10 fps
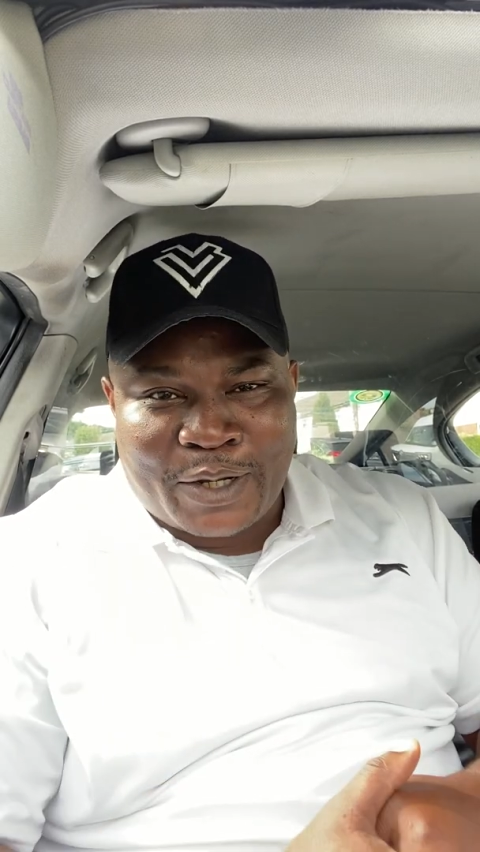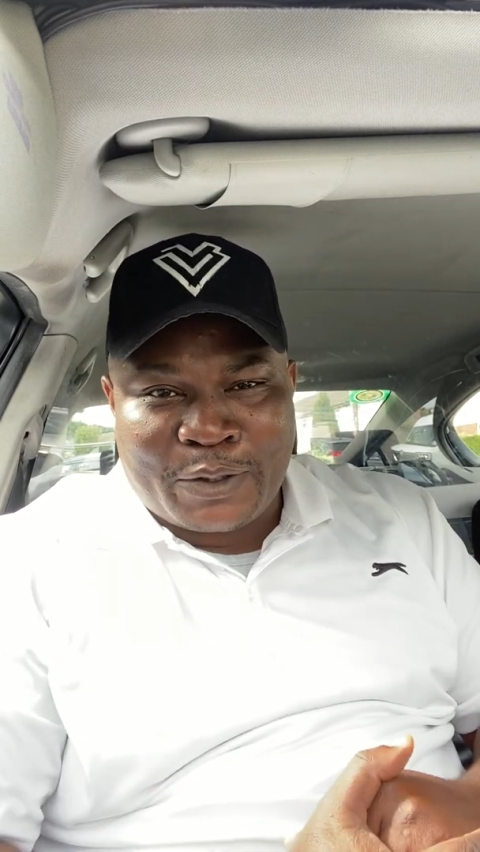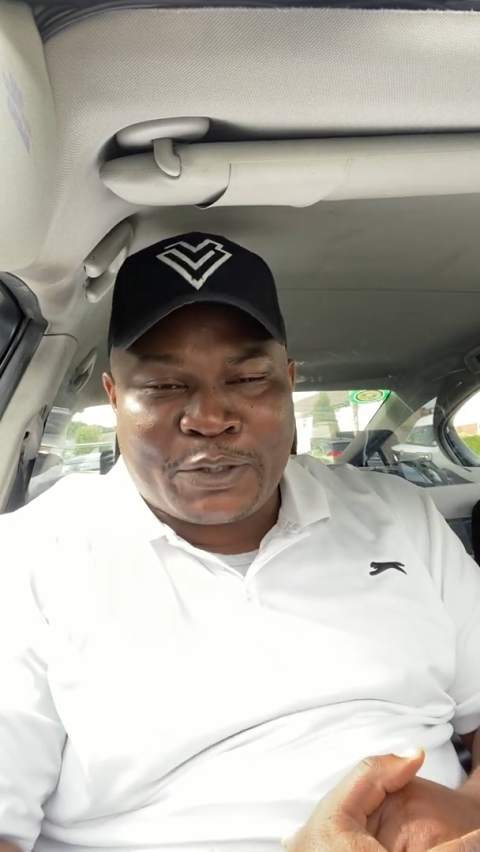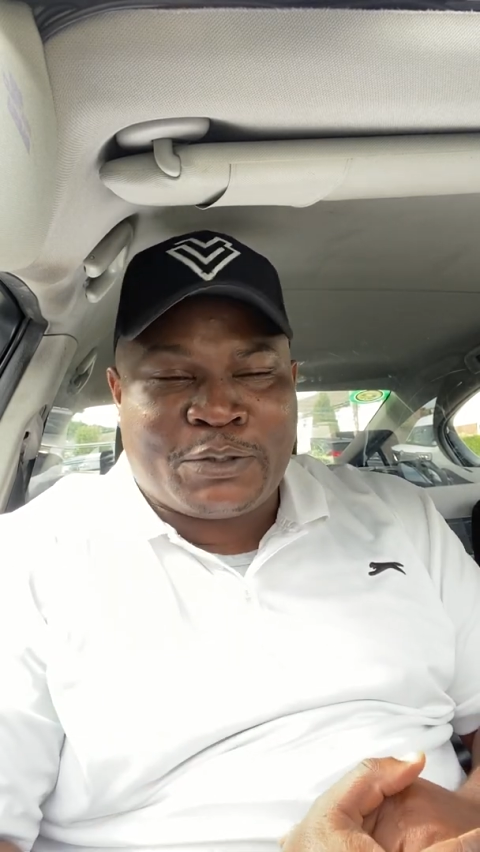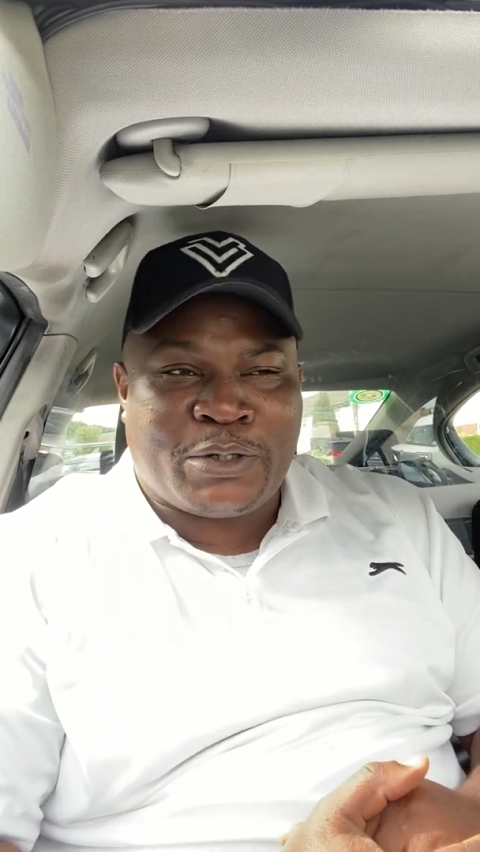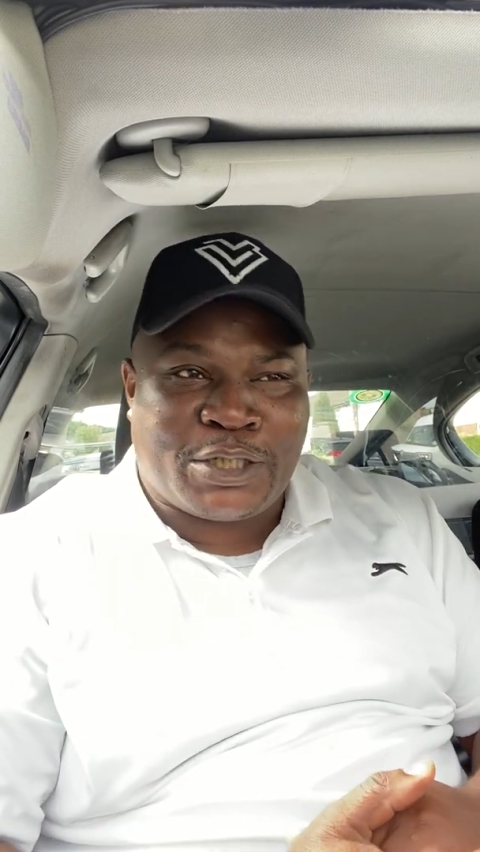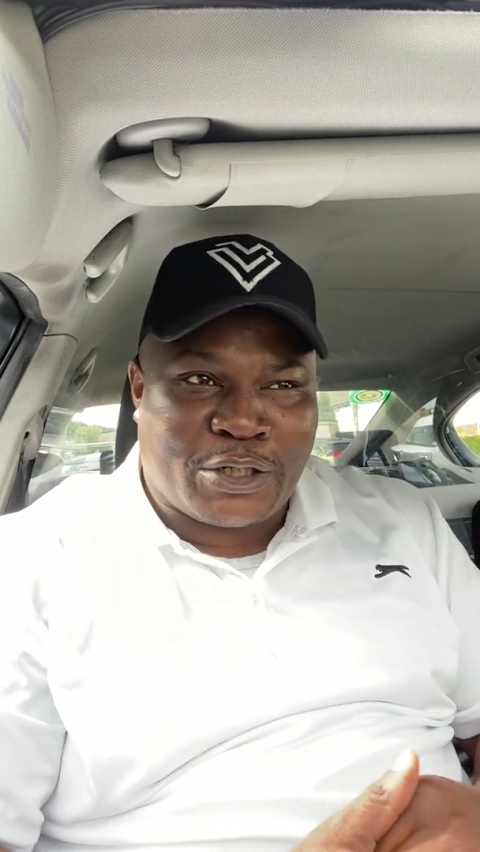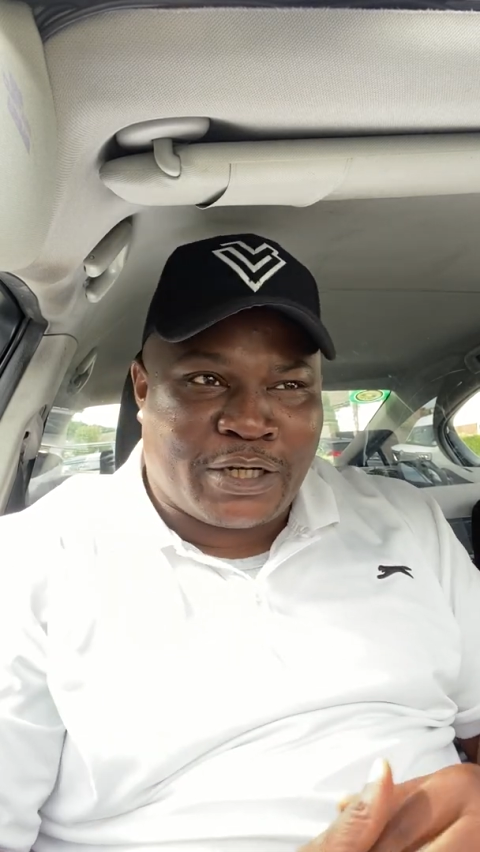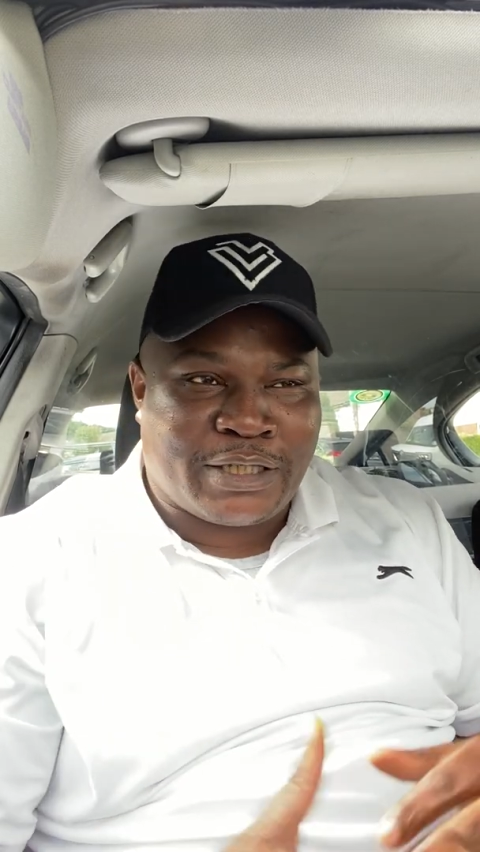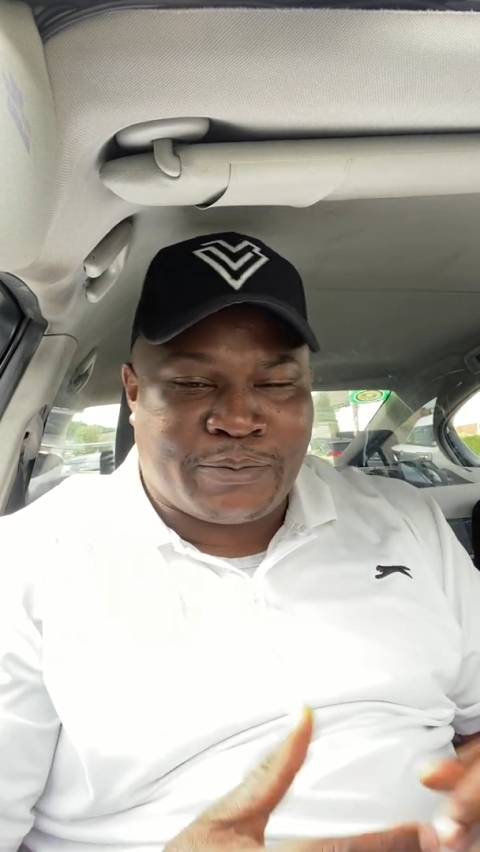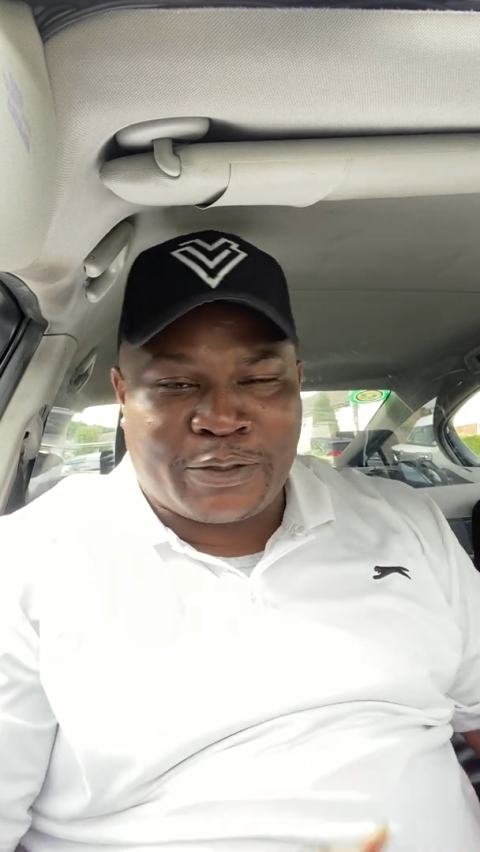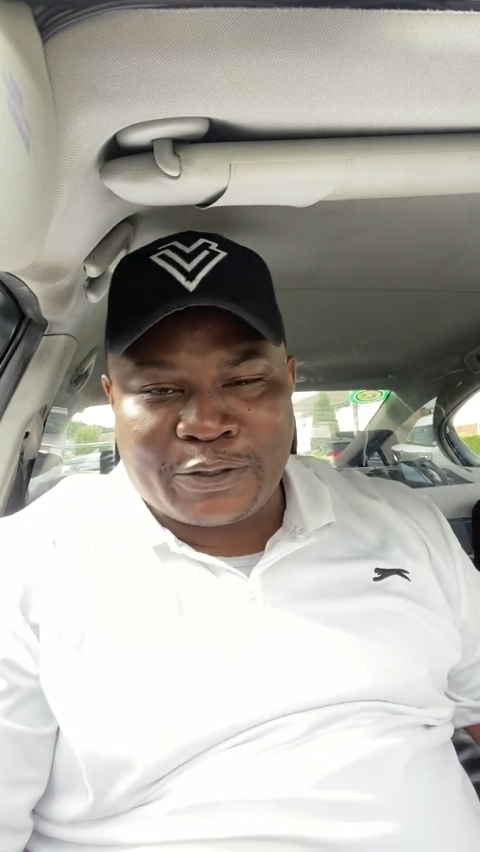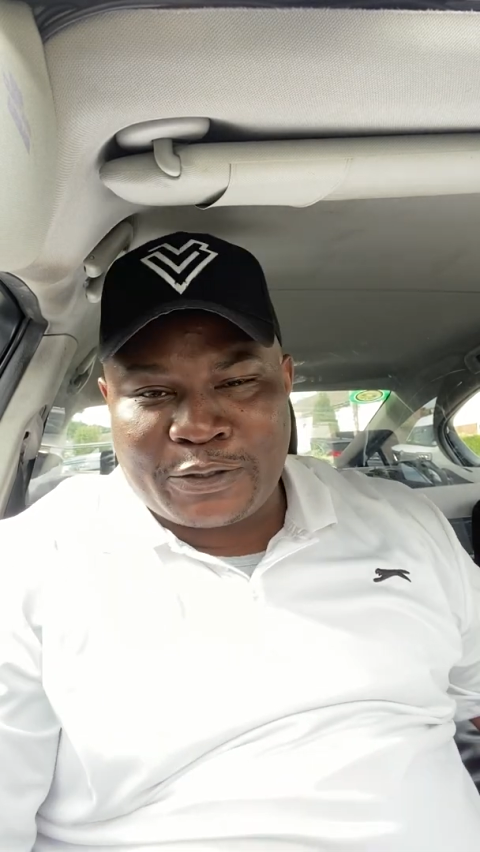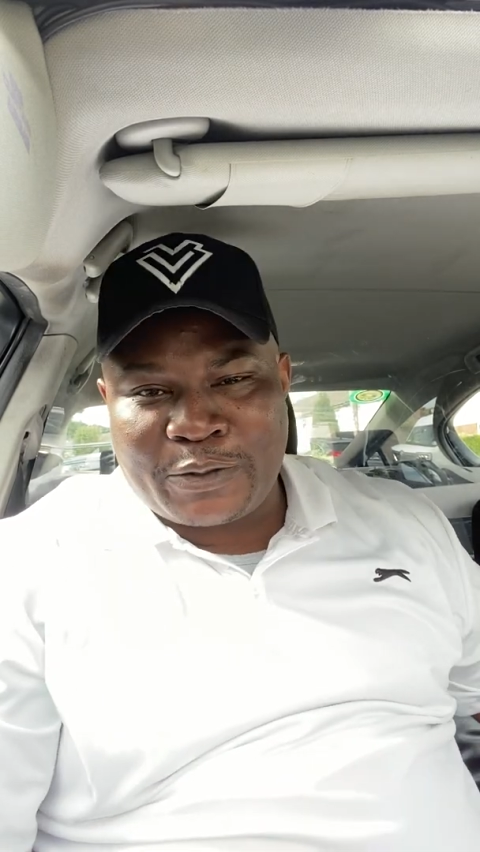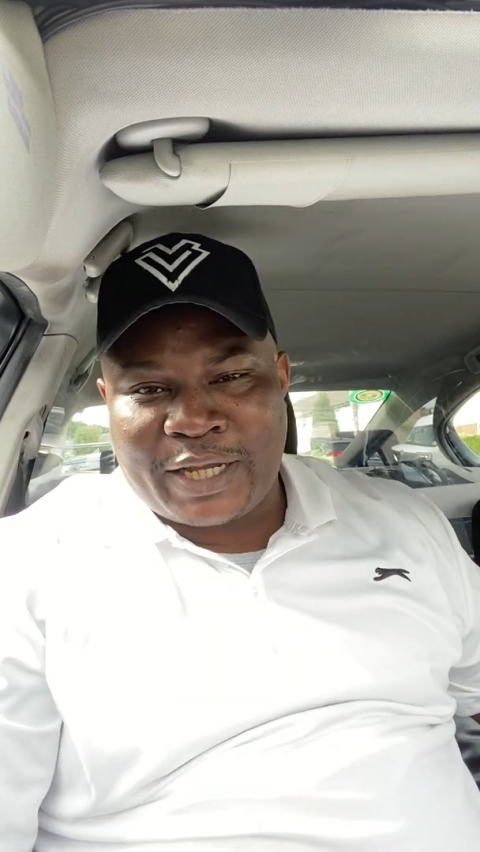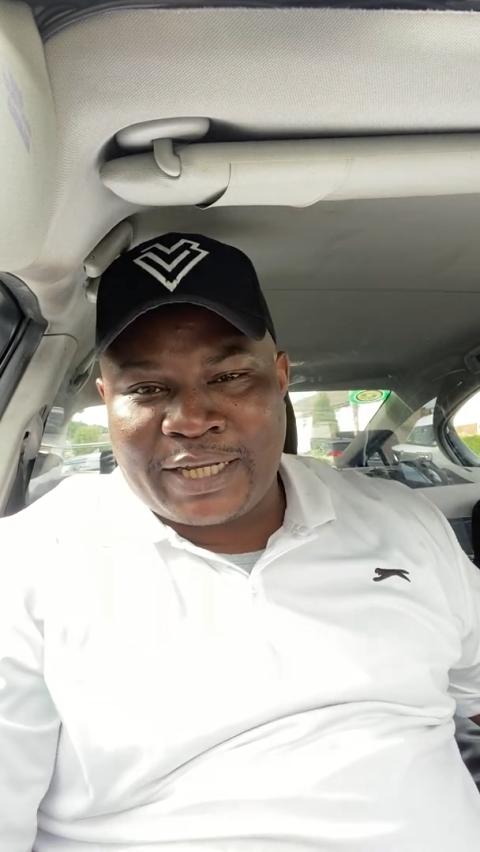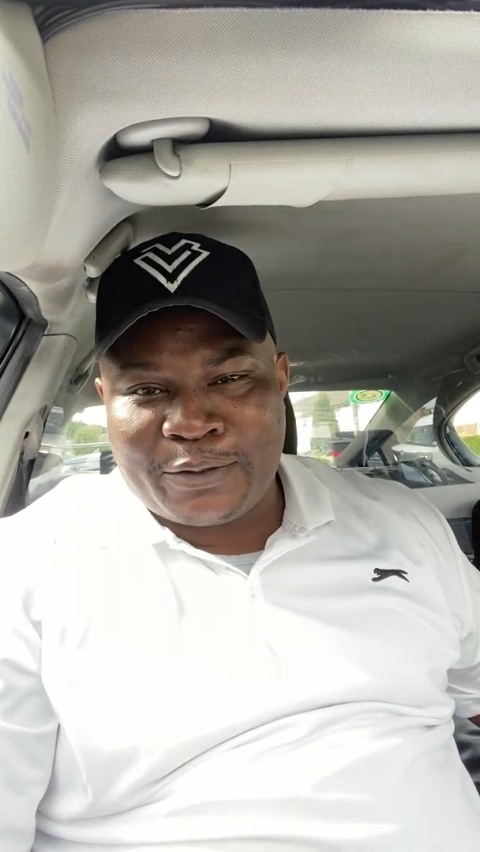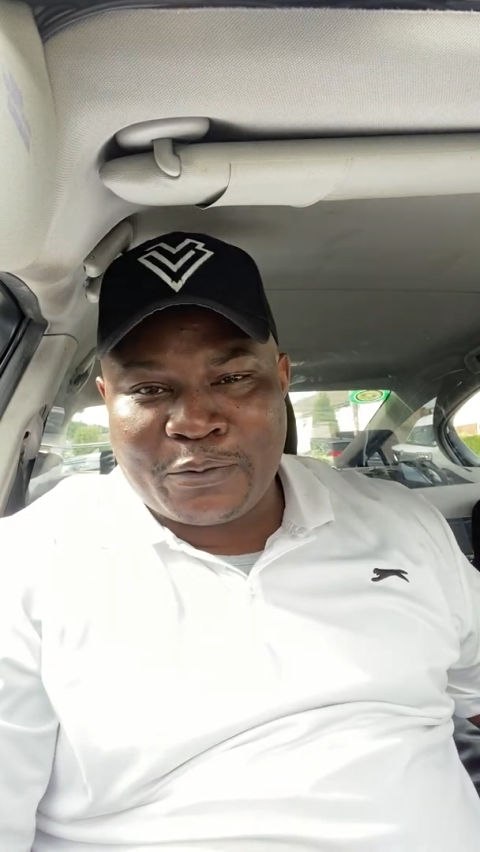you are going to enjoy it because you are in a